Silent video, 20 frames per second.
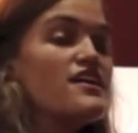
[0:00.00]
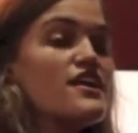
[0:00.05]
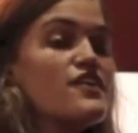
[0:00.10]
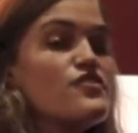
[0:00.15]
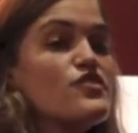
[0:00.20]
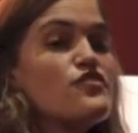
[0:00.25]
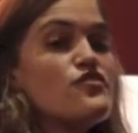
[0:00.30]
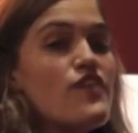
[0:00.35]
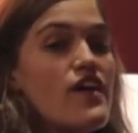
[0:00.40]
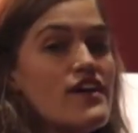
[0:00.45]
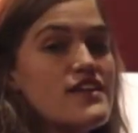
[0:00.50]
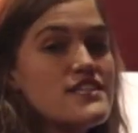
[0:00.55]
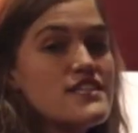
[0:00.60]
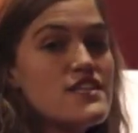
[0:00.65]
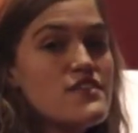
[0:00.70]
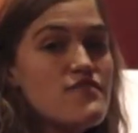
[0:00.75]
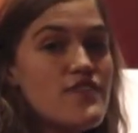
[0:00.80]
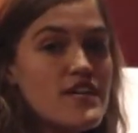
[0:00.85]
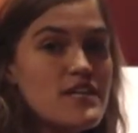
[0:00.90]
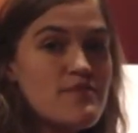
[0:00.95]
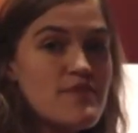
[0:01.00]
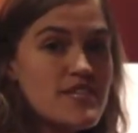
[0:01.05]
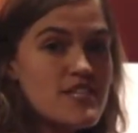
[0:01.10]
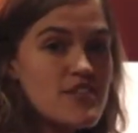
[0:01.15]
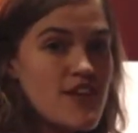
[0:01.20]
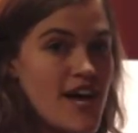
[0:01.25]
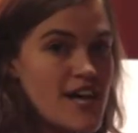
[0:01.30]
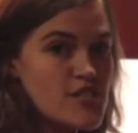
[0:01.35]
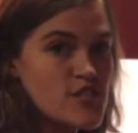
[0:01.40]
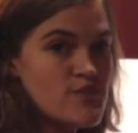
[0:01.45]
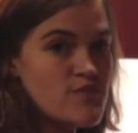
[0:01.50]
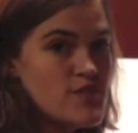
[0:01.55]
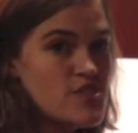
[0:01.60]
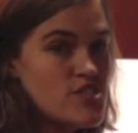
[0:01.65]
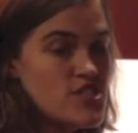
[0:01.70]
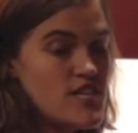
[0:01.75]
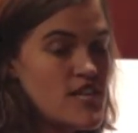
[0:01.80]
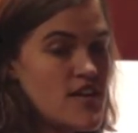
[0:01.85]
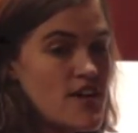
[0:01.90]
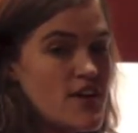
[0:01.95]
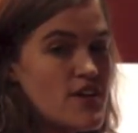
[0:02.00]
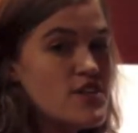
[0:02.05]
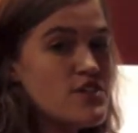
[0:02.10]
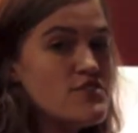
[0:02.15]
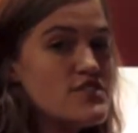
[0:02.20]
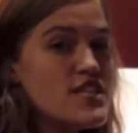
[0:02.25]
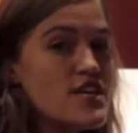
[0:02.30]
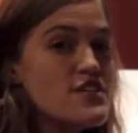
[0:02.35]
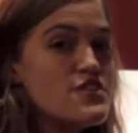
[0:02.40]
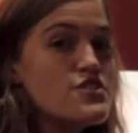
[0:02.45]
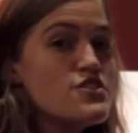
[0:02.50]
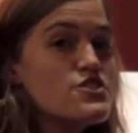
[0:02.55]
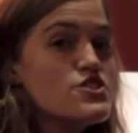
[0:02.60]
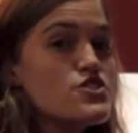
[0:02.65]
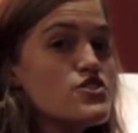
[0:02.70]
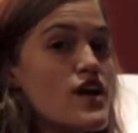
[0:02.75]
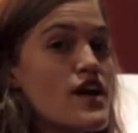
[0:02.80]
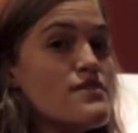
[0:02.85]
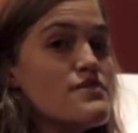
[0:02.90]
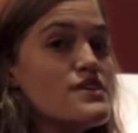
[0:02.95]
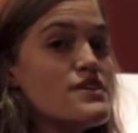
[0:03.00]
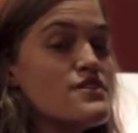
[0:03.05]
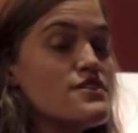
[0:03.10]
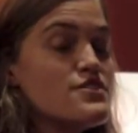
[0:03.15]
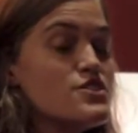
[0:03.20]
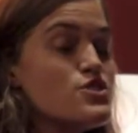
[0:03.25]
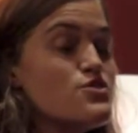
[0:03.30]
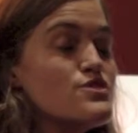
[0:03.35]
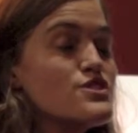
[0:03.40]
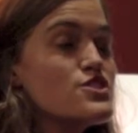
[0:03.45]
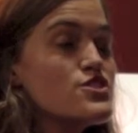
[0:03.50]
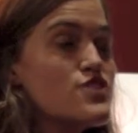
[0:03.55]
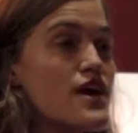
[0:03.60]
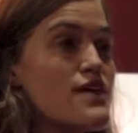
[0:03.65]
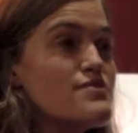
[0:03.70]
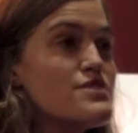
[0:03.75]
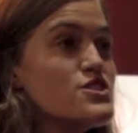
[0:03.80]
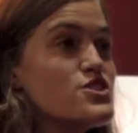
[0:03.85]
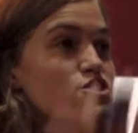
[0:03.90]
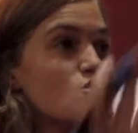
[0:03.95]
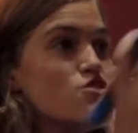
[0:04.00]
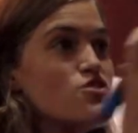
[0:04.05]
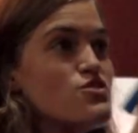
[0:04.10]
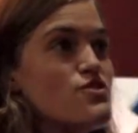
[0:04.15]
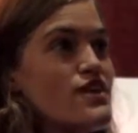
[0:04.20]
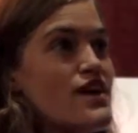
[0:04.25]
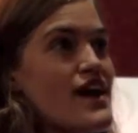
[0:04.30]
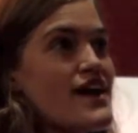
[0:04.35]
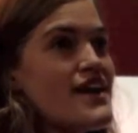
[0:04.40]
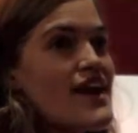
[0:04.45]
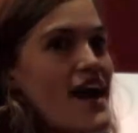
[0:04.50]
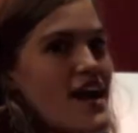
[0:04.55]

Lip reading: if you fall into the fundamental attribution error, you tend to ascribe it to an